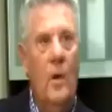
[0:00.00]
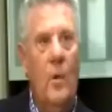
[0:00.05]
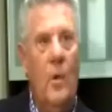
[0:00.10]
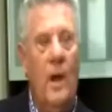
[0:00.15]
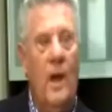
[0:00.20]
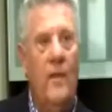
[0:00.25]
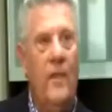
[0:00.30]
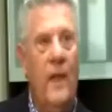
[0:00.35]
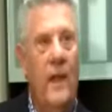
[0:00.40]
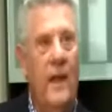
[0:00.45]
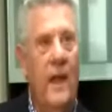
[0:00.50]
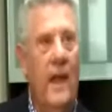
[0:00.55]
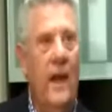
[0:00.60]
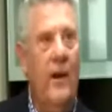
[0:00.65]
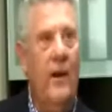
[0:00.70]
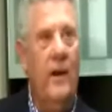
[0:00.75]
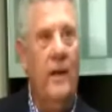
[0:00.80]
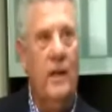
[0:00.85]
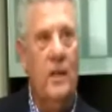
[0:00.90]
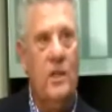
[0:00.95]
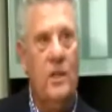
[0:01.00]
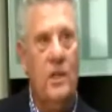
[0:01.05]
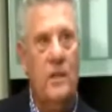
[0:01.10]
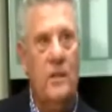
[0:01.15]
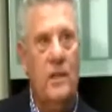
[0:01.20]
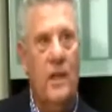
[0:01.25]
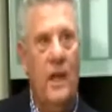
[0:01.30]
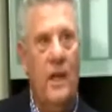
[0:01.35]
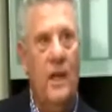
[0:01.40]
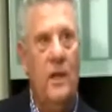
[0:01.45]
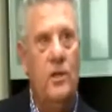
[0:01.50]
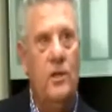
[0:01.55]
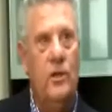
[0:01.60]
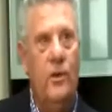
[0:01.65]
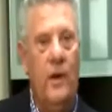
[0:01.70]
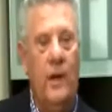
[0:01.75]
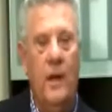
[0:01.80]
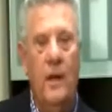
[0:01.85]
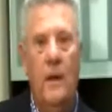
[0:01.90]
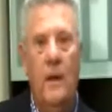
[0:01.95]
Well, I think heritage is the
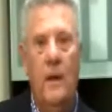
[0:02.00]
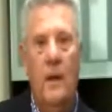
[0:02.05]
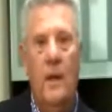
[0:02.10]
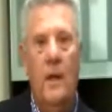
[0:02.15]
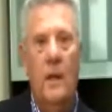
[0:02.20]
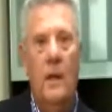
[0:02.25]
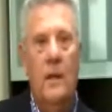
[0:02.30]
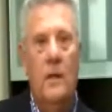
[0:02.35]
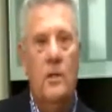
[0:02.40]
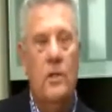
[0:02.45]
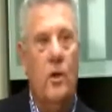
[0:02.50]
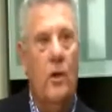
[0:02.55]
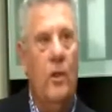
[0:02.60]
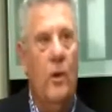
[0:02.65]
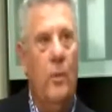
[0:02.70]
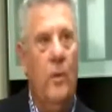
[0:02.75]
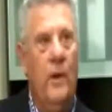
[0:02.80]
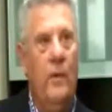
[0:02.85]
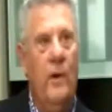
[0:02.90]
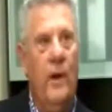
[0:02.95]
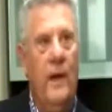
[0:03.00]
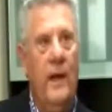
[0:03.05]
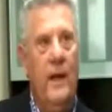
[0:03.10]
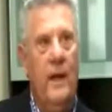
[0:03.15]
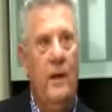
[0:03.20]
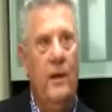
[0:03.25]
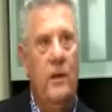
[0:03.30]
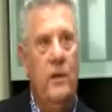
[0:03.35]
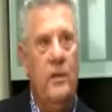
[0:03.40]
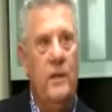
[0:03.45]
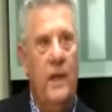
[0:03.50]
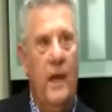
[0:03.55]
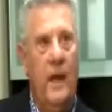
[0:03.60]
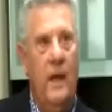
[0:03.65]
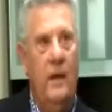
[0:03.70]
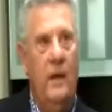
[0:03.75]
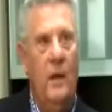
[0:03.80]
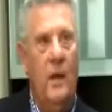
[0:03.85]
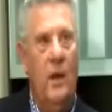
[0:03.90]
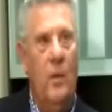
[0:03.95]
history, so that we really
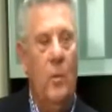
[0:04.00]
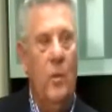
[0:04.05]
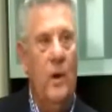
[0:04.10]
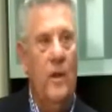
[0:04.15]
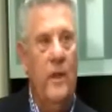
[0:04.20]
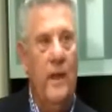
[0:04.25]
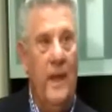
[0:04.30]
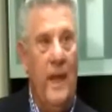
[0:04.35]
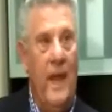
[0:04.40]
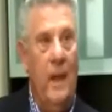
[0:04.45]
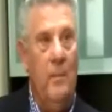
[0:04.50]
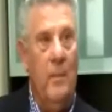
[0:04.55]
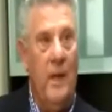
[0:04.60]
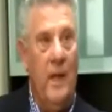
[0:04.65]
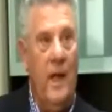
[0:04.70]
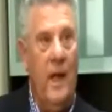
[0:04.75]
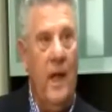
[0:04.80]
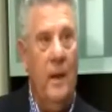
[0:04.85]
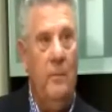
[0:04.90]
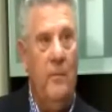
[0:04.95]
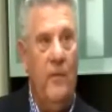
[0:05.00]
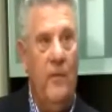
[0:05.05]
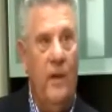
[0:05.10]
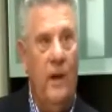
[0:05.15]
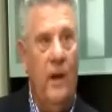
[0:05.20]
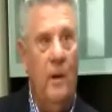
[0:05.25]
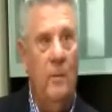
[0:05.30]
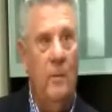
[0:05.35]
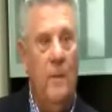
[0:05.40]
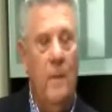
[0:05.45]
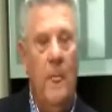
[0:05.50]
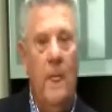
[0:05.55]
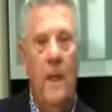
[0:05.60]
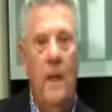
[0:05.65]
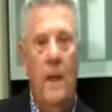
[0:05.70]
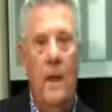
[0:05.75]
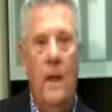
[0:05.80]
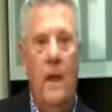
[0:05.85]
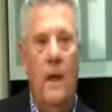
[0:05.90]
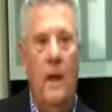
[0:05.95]
understand uh, where the game came from,
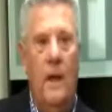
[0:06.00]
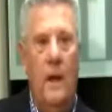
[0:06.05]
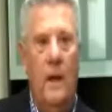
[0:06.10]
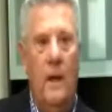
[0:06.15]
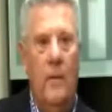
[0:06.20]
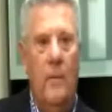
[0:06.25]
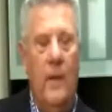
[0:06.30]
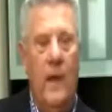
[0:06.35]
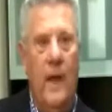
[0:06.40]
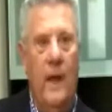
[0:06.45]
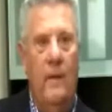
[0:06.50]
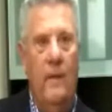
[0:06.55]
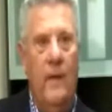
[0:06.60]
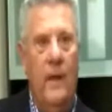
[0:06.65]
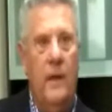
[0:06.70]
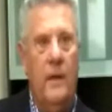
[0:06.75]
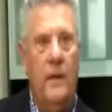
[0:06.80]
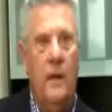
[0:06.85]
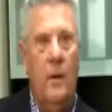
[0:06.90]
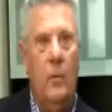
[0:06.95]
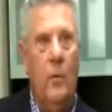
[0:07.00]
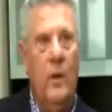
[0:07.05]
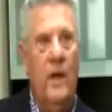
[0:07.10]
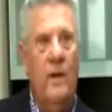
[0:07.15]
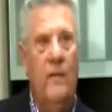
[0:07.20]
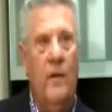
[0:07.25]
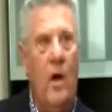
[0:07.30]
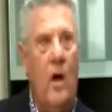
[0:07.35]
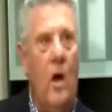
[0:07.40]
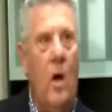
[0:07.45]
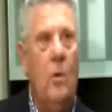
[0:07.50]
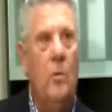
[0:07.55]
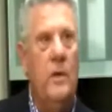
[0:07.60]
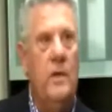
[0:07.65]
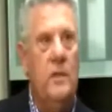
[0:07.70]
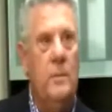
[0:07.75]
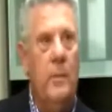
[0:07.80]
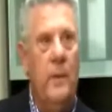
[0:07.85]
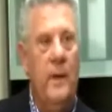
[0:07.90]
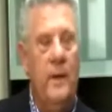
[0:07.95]
uh, and that uh, we have
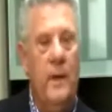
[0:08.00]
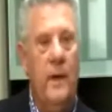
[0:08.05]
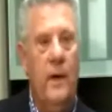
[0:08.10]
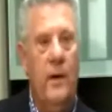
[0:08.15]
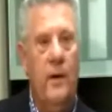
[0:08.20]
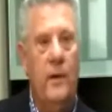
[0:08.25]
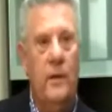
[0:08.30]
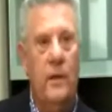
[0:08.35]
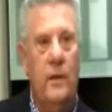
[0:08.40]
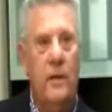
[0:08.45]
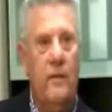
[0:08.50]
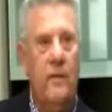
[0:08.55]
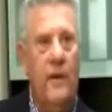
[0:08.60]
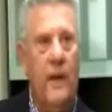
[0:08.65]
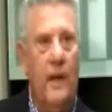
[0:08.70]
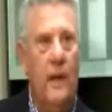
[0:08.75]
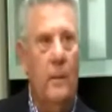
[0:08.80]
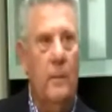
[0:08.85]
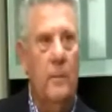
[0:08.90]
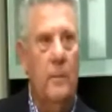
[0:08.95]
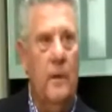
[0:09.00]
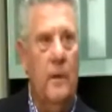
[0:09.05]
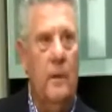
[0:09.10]
always been here to develop